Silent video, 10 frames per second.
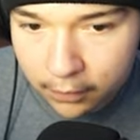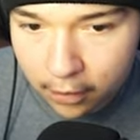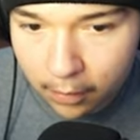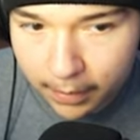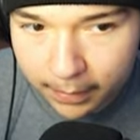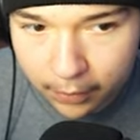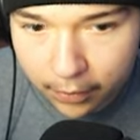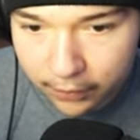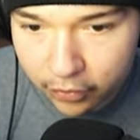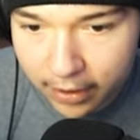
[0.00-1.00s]
Oh my God, we're going
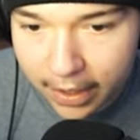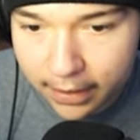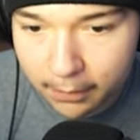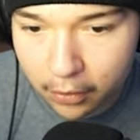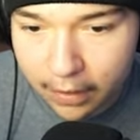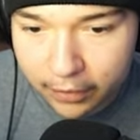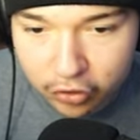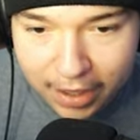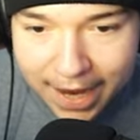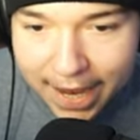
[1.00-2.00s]
off the track. We're going off the
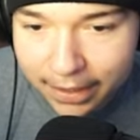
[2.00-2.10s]
track.